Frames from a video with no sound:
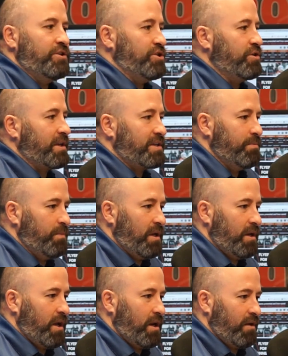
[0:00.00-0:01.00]
Did you get to
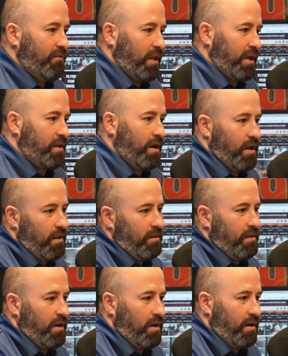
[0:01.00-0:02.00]
meet any of like uh,
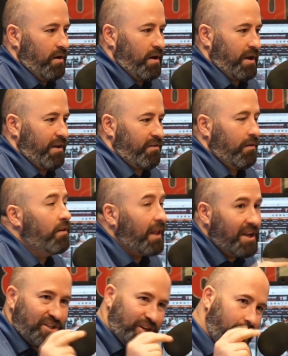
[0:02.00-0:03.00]
the, I guess,
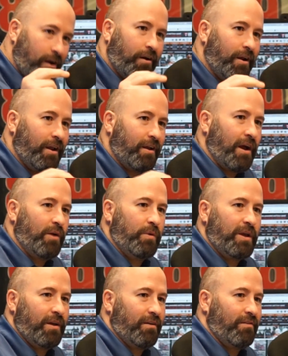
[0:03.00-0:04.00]
legendary kind of
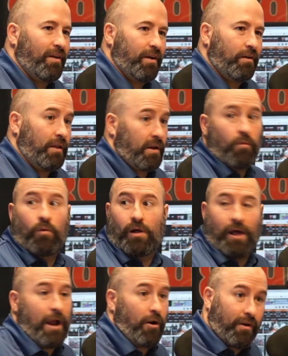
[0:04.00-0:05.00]
Wheat Kings, like like
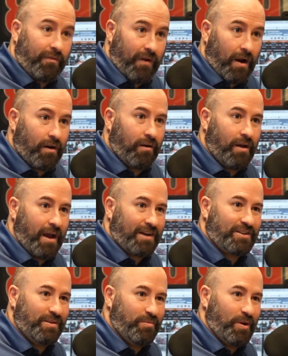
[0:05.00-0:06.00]
well, Eric Fehr
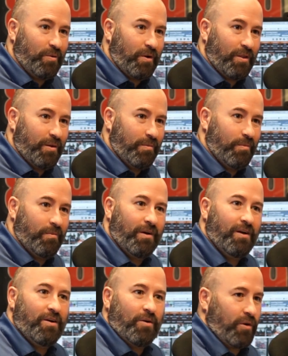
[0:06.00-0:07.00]
actually being one of them,
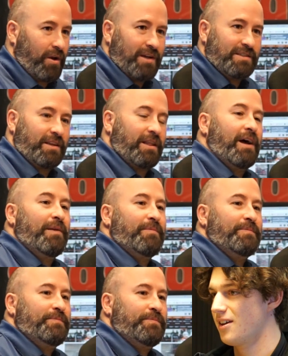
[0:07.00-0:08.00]
yeah, yeah. or guys like that?
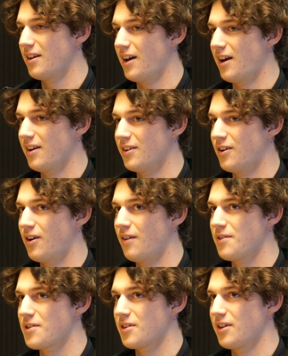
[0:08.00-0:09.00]
Yeah, you know,
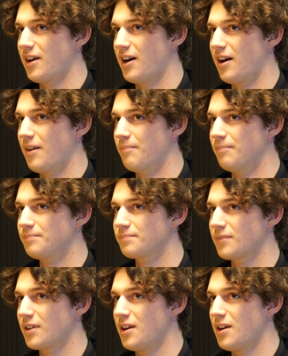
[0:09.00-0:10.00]
obviously, um,
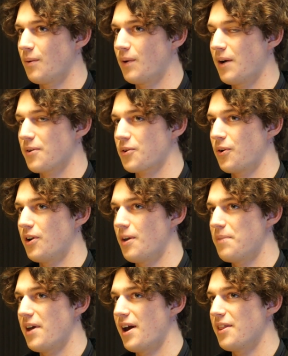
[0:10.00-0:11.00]
when I was growing
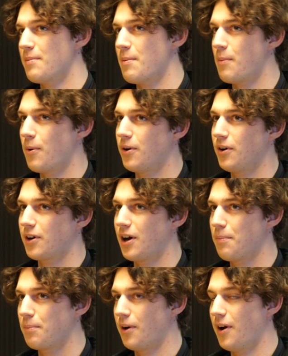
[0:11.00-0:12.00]
up, they had the Memorial
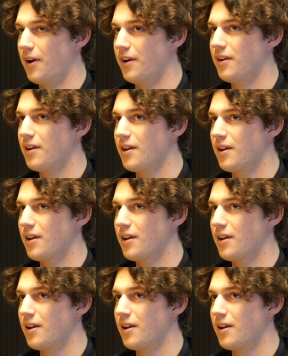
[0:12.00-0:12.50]
Cup run